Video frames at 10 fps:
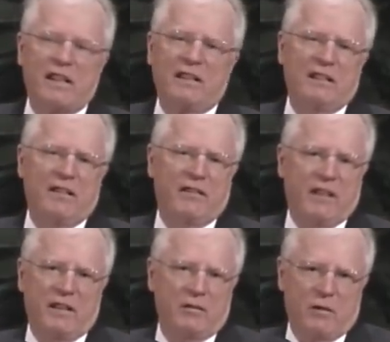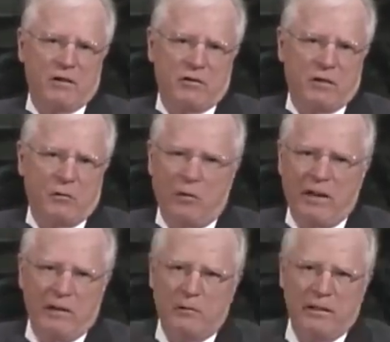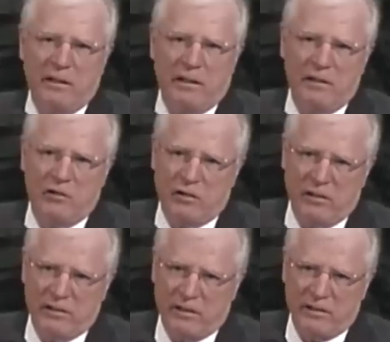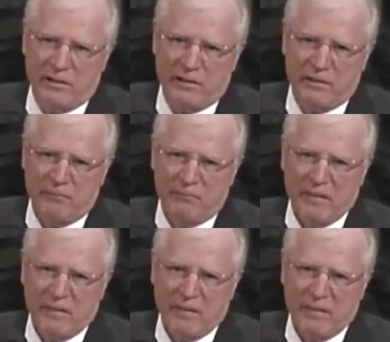I love that question. Why do we need Jesus?